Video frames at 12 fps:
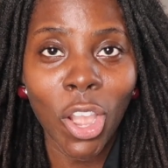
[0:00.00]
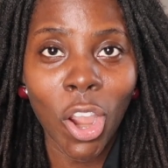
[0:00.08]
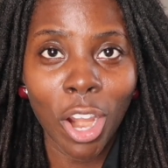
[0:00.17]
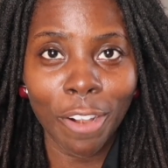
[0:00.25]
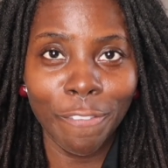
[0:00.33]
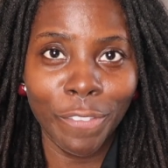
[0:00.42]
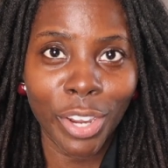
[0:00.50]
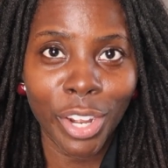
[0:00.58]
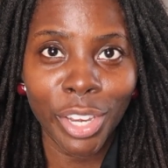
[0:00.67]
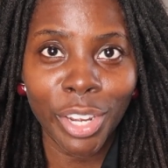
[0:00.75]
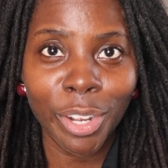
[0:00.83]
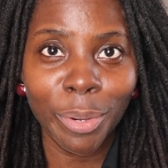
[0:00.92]
heart
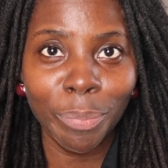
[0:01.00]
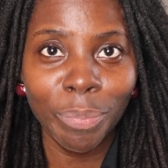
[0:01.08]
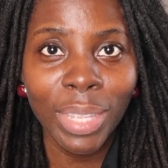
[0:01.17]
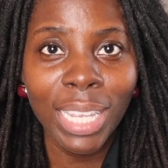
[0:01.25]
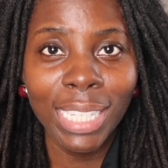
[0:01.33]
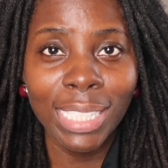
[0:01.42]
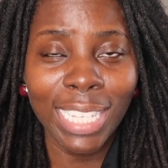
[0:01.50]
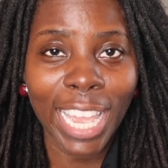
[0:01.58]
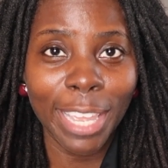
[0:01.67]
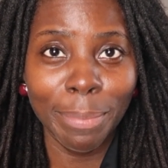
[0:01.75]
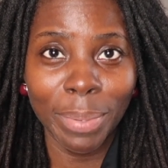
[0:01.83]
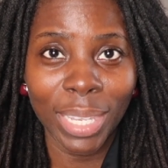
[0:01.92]
failure,
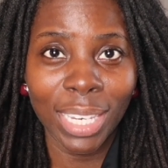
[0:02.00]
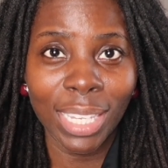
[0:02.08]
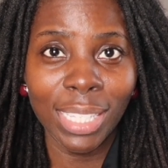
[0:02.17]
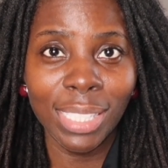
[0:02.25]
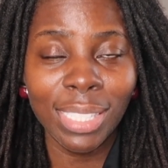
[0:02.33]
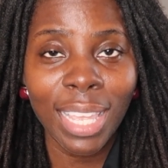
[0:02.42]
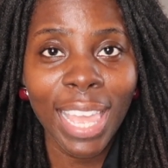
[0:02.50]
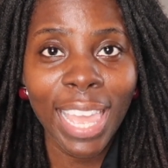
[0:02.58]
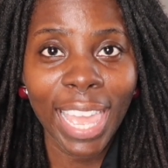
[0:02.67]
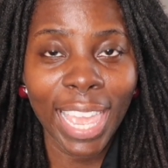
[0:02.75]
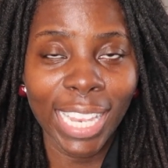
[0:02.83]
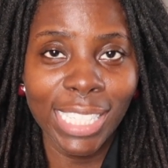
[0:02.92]
diabetes,
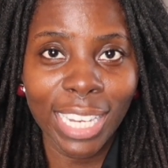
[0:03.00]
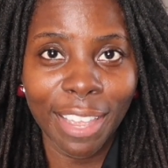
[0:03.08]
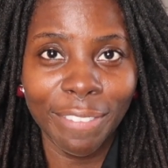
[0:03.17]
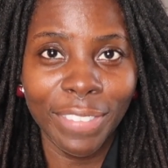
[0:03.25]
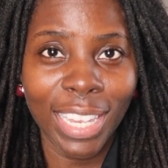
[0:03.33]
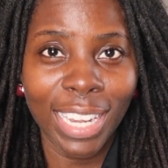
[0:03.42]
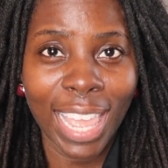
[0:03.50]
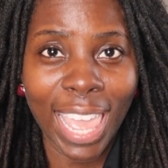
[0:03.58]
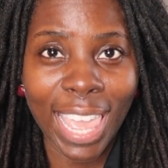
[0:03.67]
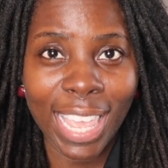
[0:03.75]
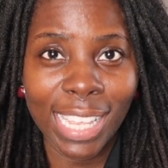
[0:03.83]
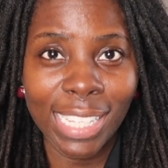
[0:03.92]
HIV and
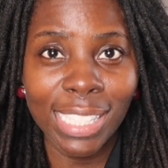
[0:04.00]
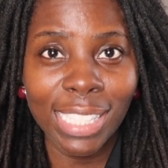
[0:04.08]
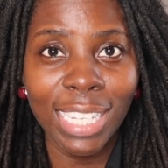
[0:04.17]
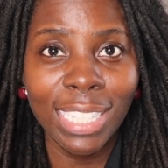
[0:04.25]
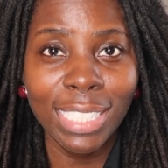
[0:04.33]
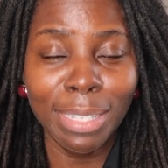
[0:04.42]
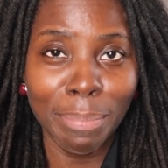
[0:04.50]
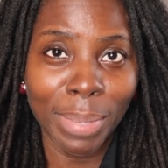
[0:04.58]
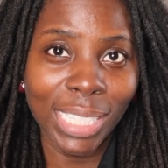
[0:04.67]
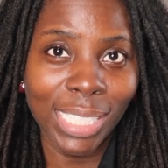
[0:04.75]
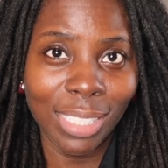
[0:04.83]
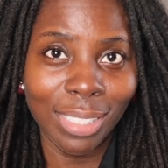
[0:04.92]
AIDS,
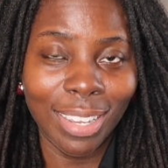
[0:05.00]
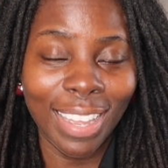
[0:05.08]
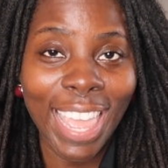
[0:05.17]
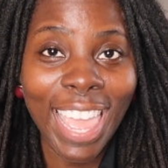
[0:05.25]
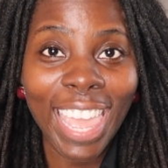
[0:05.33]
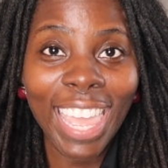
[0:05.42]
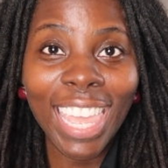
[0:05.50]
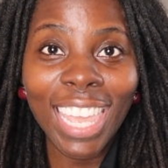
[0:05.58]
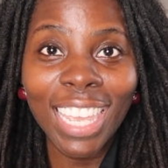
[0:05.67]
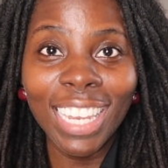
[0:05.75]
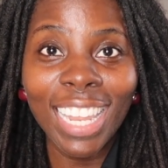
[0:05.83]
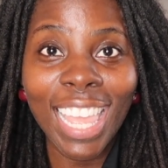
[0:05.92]
dementia,
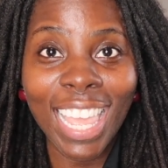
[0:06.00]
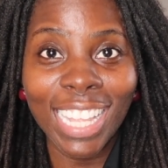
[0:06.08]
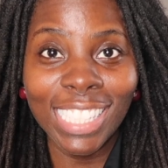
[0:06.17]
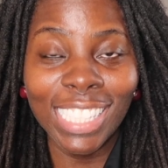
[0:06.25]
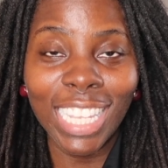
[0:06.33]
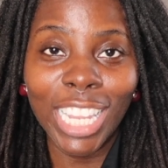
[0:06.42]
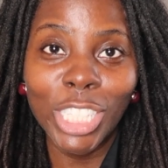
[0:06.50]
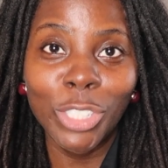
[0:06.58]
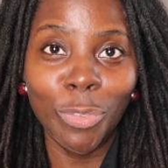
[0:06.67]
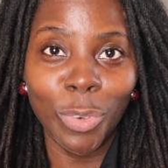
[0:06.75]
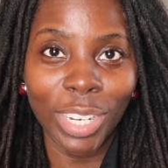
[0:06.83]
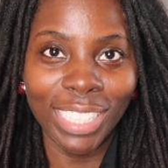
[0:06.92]
and
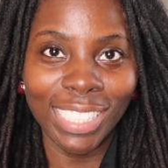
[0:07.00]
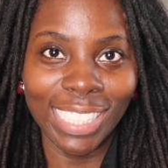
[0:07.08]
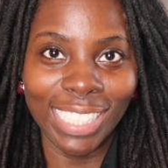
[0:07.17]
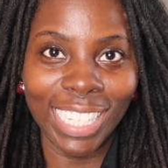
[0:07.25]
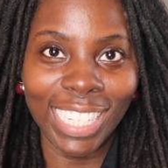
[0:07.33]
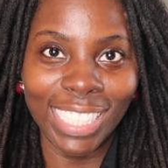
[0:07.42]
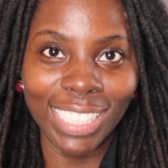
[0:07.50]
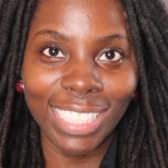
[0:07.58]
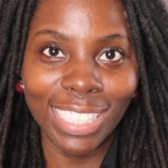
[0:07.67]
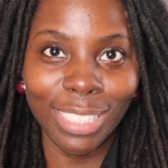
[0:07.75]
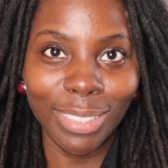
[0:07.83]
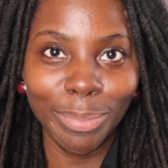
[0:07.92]
end-stage renal
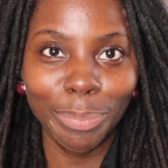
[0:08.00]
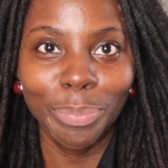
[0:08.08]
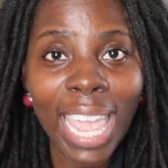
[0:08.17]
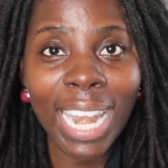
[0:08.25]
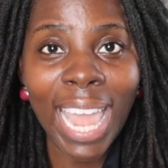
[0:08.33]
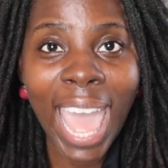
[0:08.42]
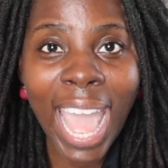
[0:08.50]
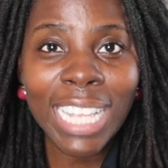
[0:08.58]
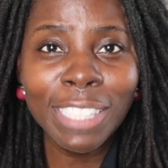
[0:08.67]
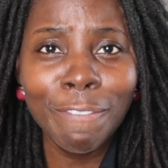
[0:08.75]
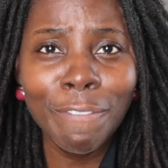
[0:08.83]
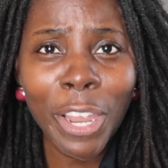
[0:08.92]
disease. It
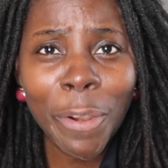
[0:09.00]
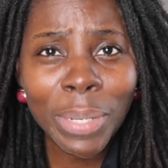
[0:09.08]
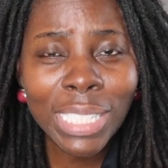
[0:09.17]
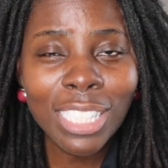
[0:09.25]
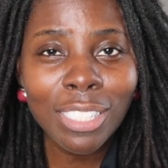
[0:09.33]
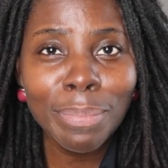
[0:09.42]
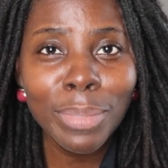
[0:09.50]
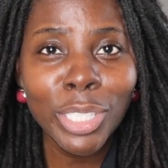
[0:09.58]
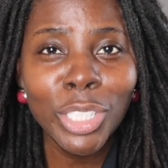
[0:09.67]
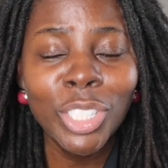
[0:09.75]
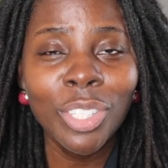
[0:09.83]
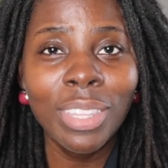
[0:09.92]
acts very
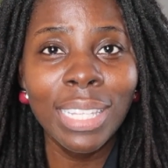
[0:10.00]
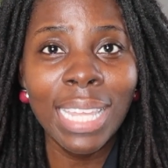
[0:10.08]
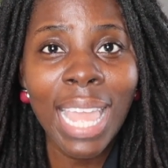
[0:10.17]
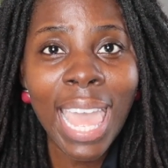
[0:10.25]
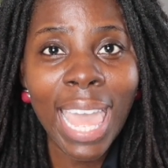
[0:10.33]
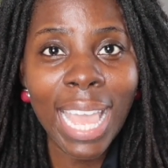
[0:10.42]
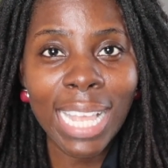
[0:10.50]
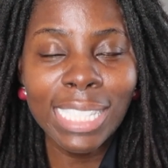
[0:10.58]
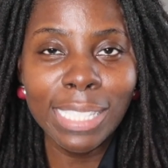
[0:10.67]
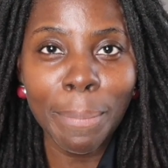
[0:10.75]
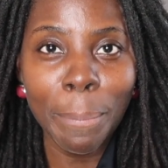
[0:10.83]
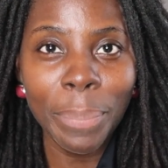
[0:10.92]
similar to the
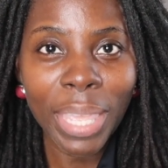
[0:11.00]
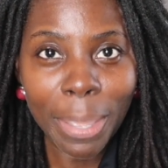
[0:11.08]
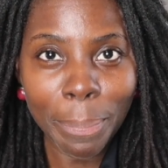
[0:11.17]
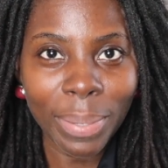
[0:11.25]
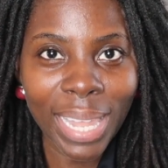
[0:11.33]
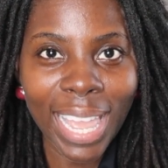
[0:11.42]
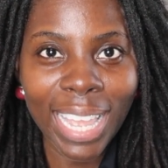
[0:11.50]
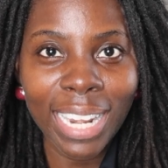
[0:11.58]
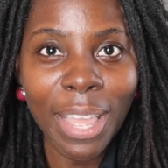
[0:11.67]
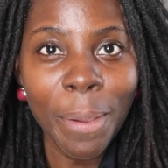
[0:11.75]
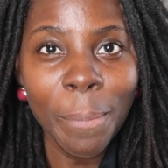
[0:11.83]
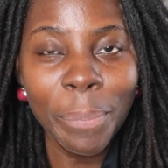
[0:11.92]
S&P
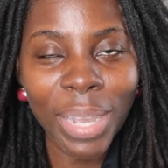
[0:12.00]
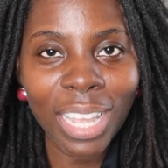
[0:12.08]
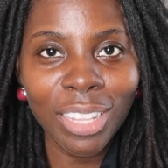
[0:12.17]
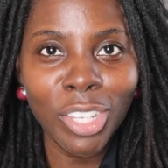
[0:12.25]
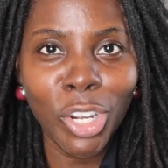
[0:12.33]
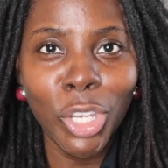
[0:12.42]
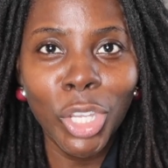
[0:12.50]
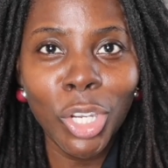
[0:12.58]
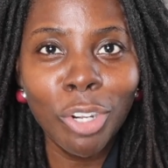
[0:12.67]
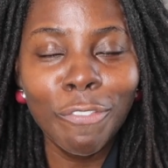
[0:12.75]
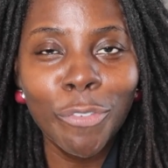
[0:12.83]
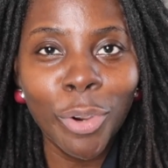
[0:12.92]
plan, but they're
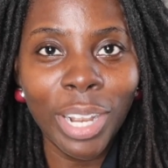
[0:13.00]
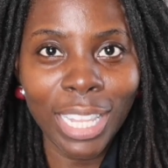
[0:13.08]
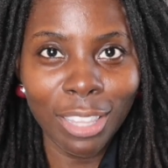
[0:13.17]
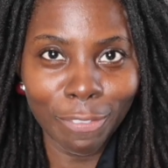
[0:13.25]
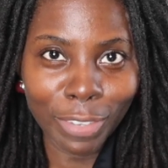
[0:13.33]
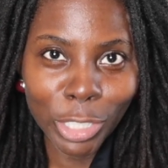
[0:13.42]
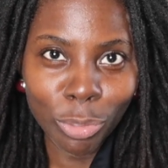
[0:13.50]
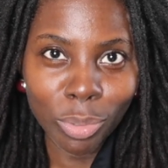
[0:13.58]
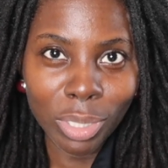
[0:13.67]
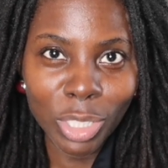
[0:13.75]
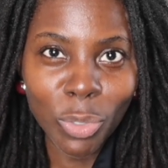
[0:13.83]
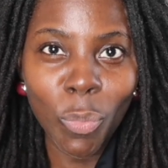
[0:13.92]
geared for
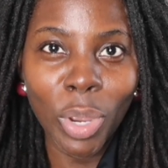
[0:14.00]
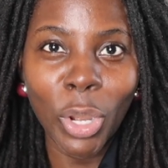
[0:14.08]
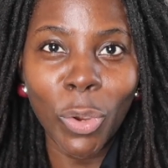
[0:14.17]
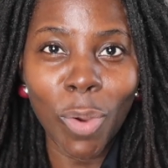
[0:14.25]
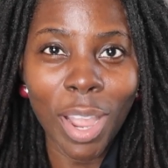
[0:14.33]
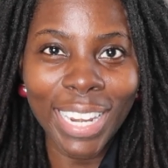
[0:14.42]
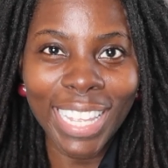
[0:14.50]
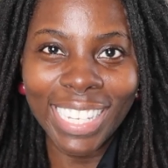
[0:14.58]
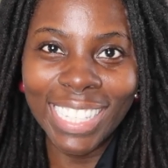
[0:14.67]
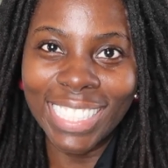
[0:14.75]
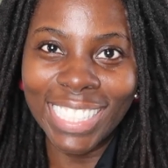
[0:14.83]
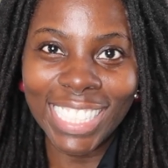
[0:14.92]
individuals with
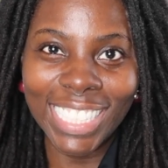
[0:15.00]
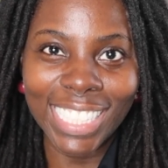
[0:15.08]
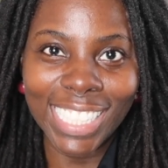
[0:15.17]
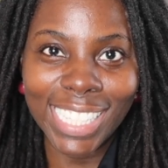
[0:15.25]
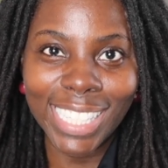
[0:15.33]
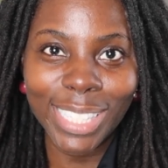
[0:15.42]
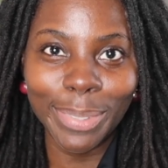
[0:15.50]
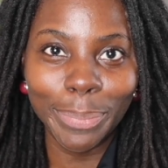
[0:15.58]
chronic conditions.